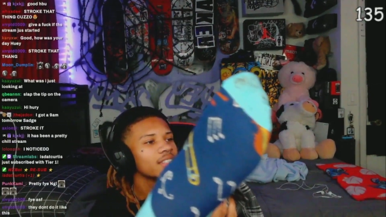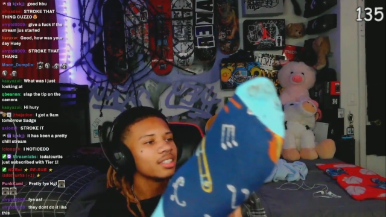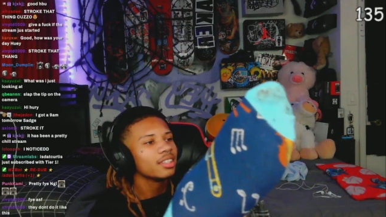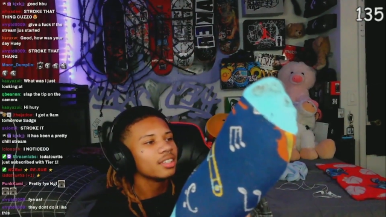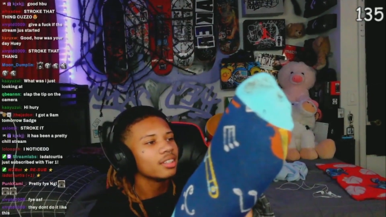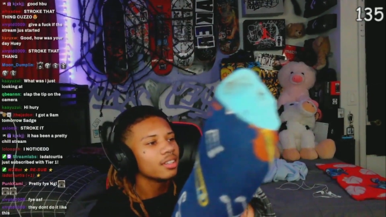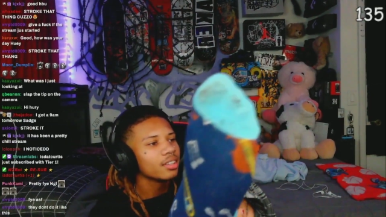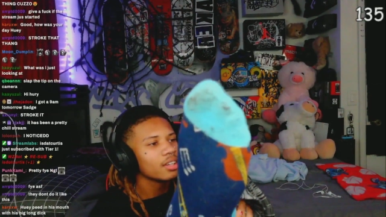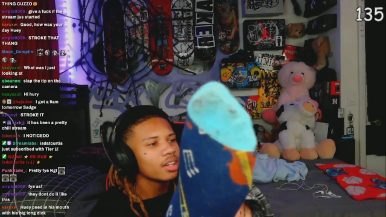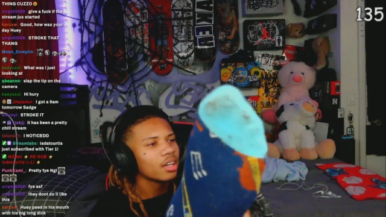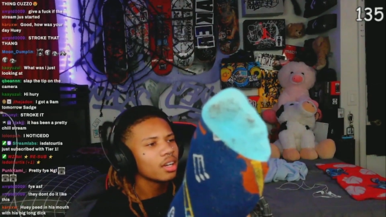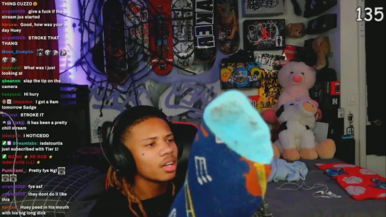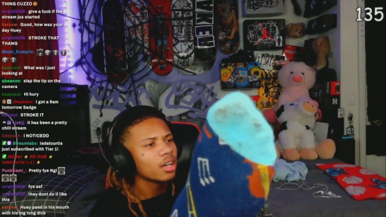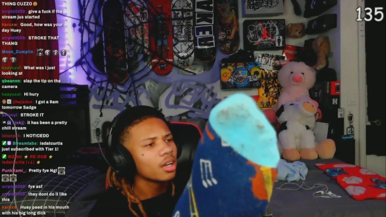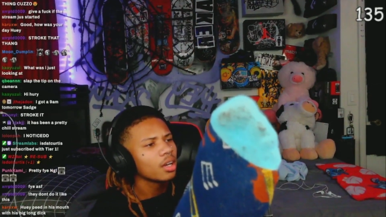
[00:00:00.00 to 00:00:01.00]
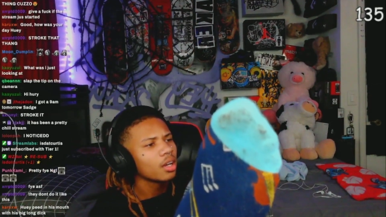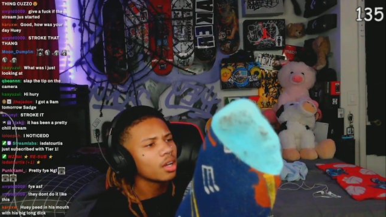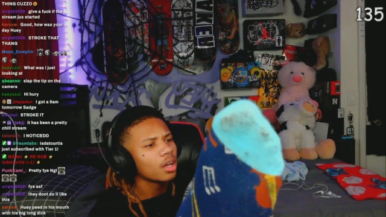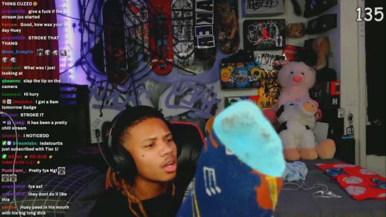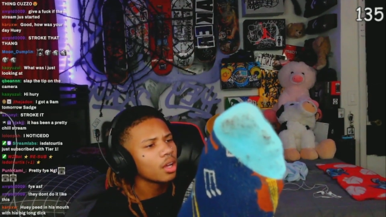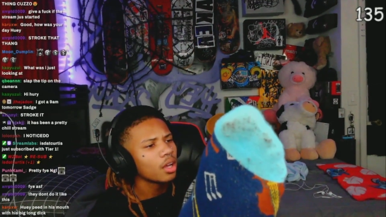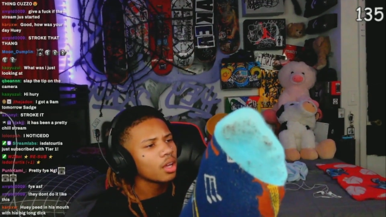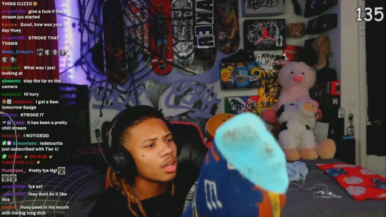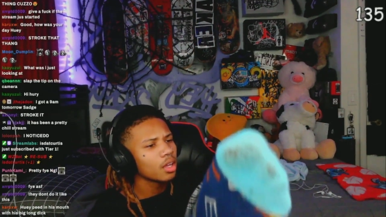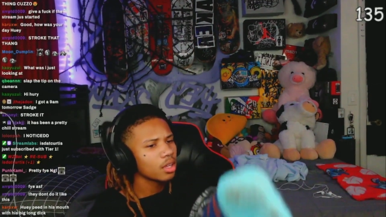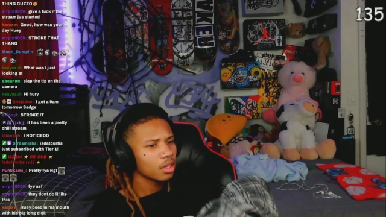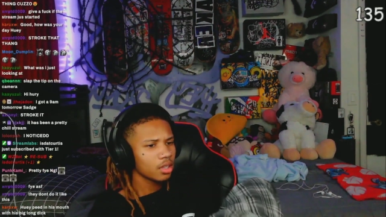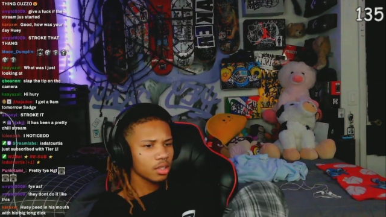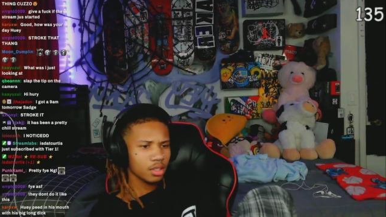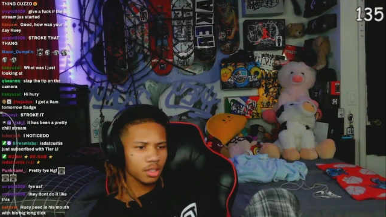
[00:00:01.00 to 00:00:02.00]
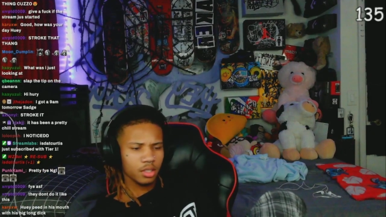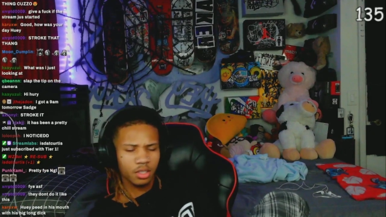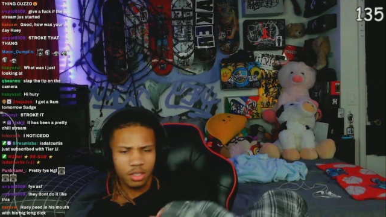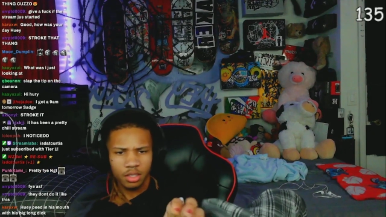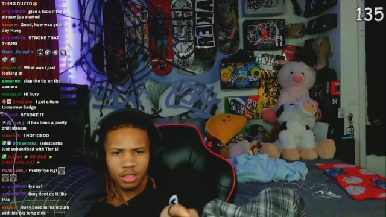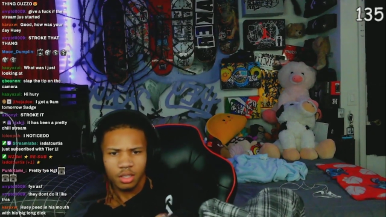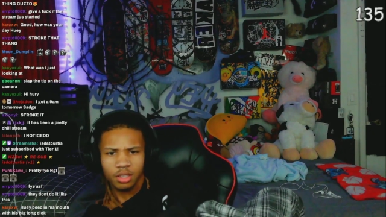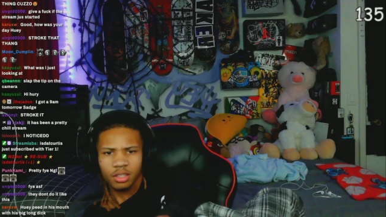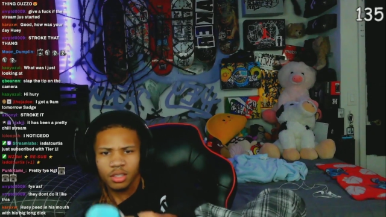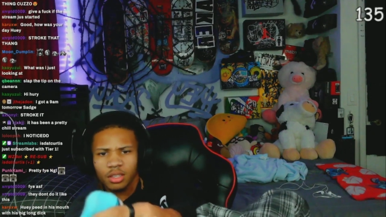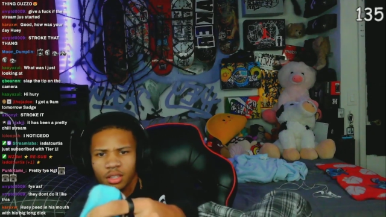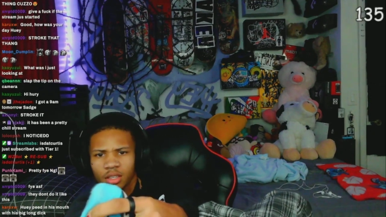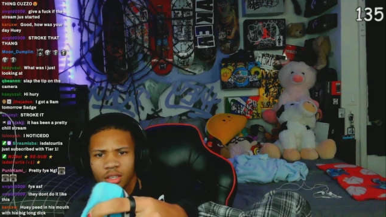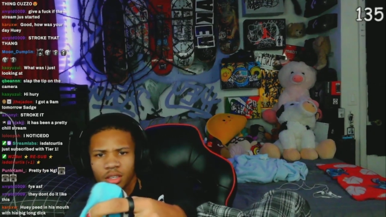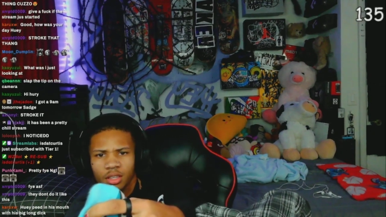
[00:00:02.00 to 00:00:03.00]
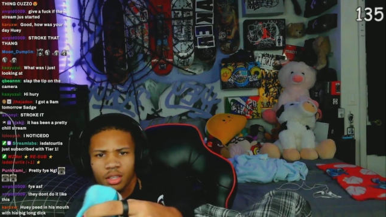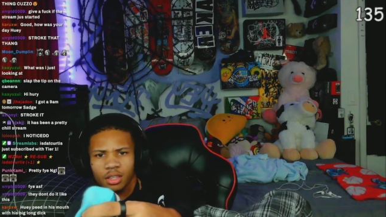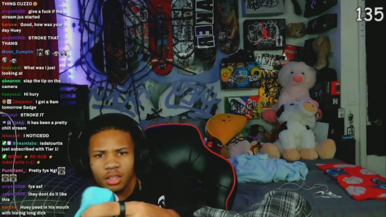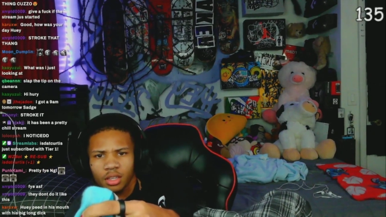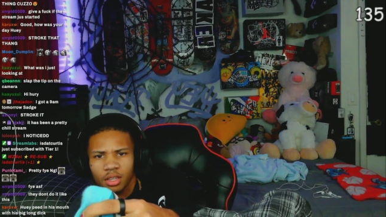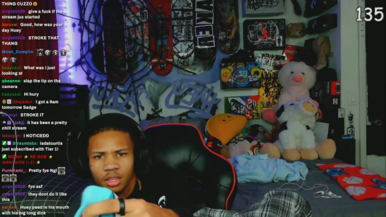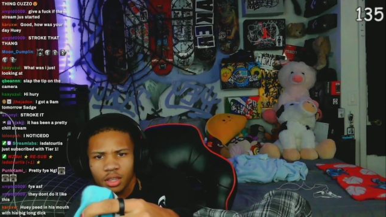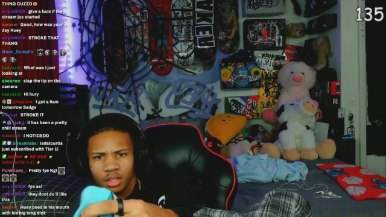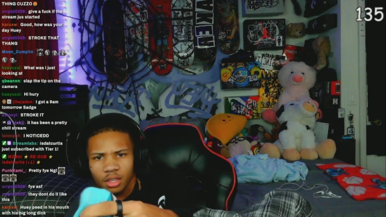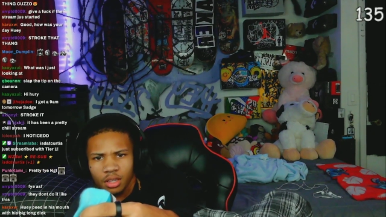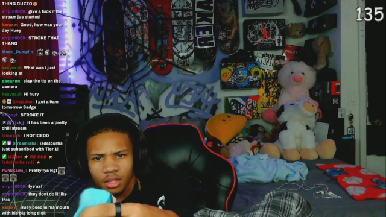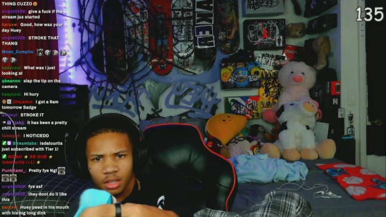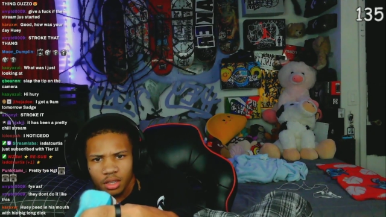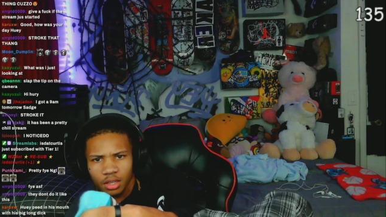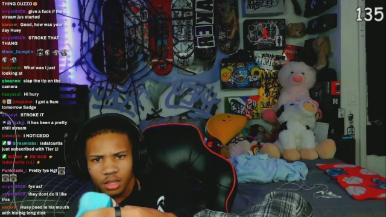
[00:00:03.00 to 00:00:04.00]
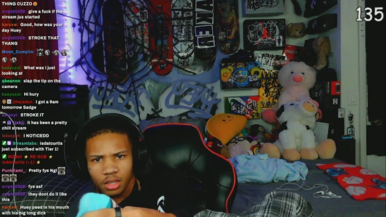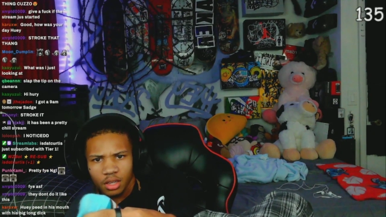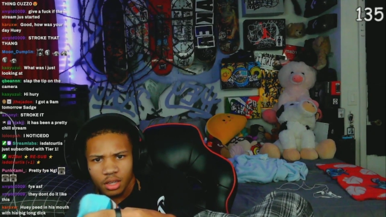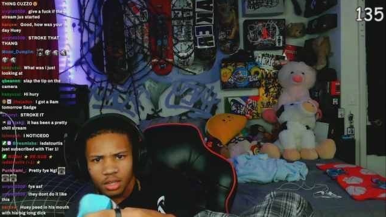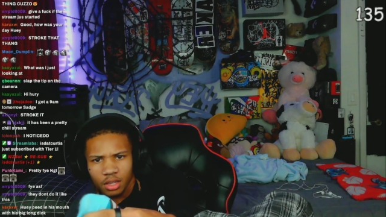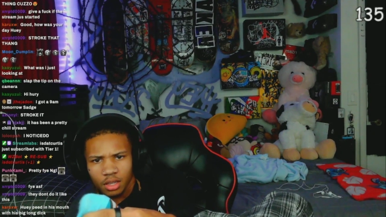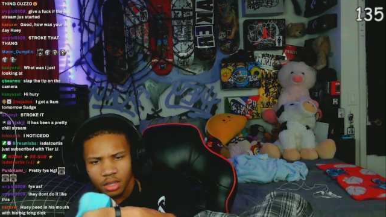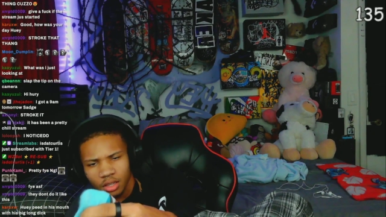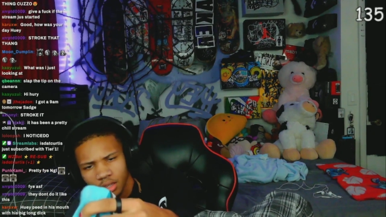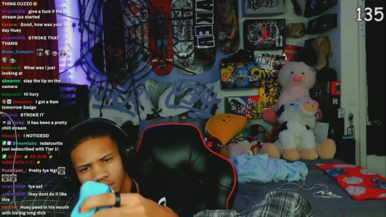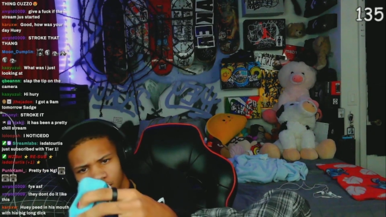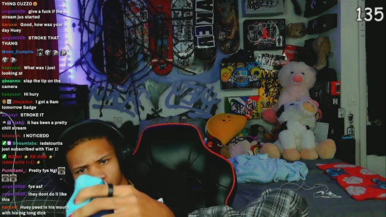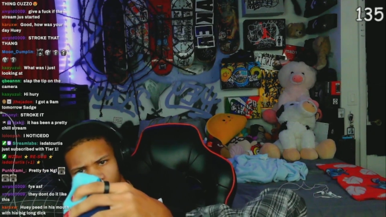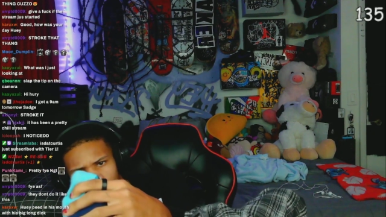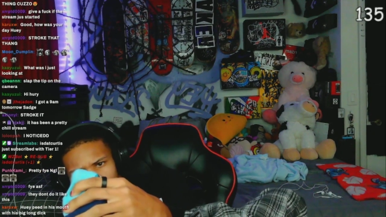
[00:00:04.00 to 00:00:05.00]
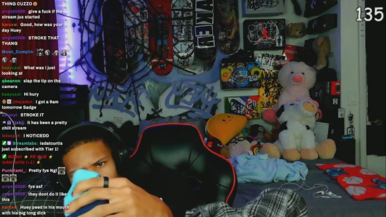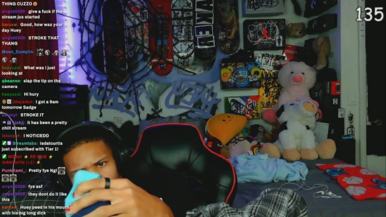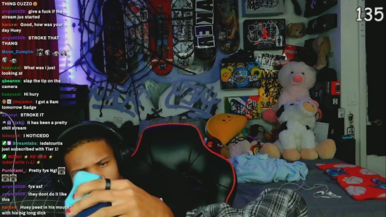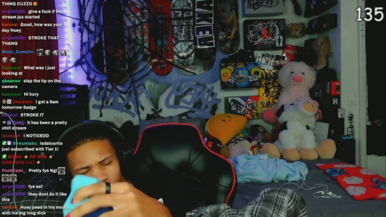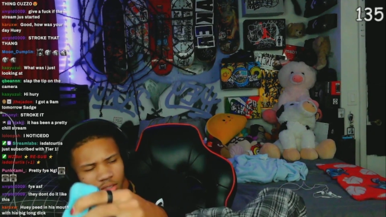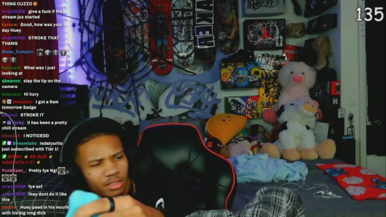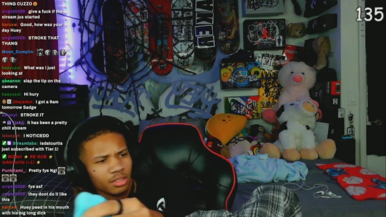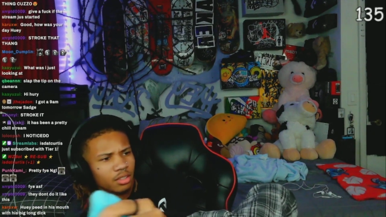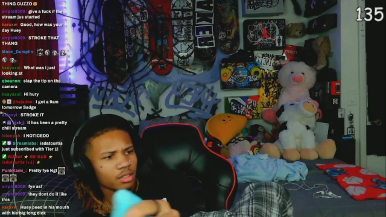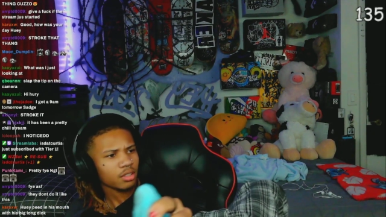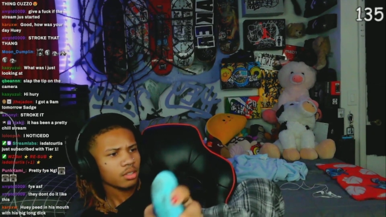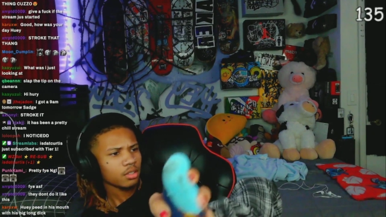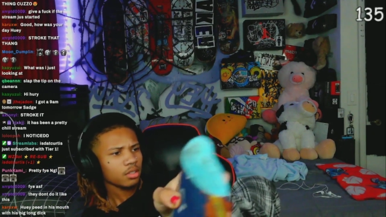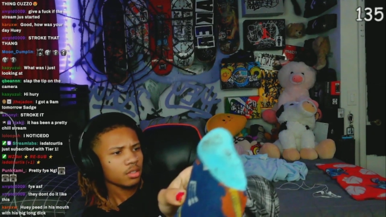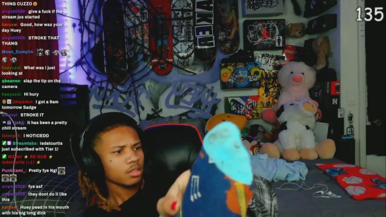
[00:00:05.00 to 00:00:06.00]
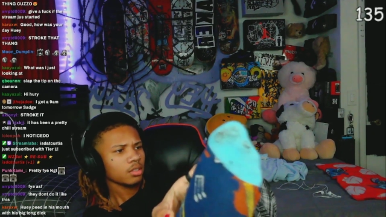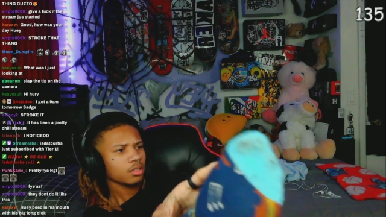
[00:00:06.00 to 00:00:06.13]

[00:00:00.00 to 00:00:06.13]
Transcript: (no one is talking)